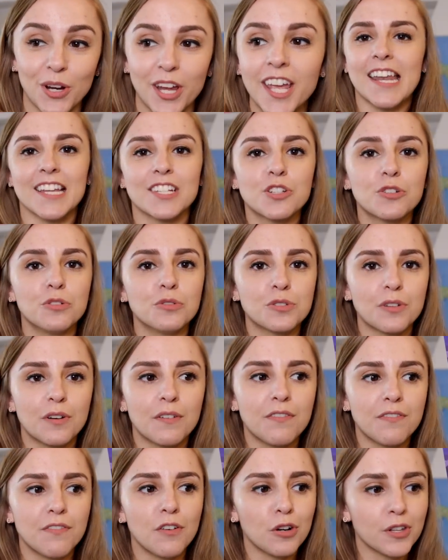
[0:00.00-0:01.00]
And it's called
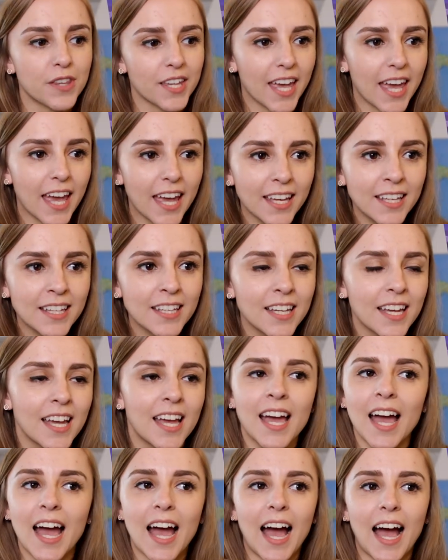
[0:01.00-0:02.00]
For the King
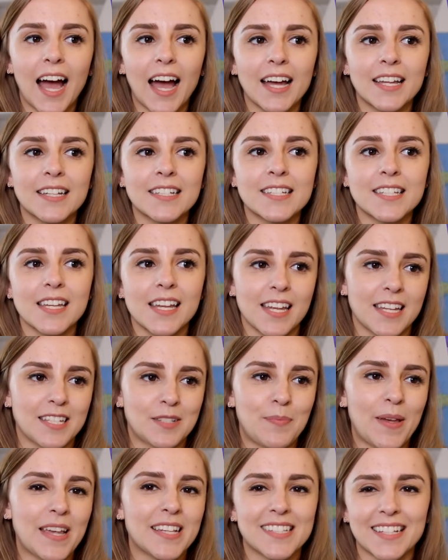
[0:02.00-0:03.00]
and it's
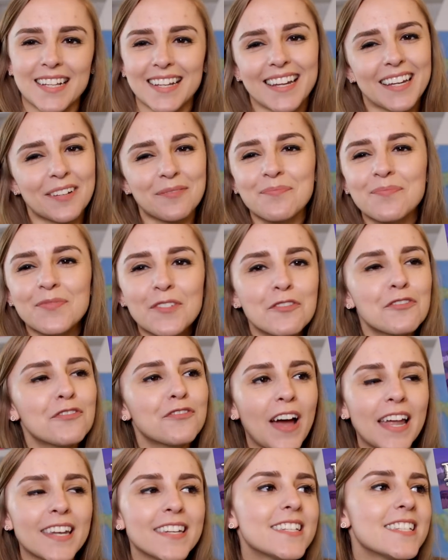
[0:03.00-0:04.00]
basically
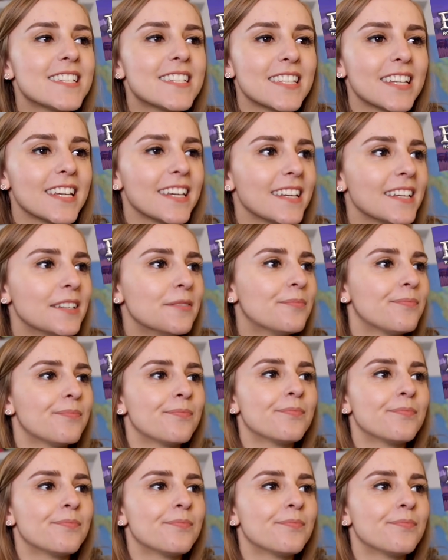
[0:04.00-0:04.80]
fantasy,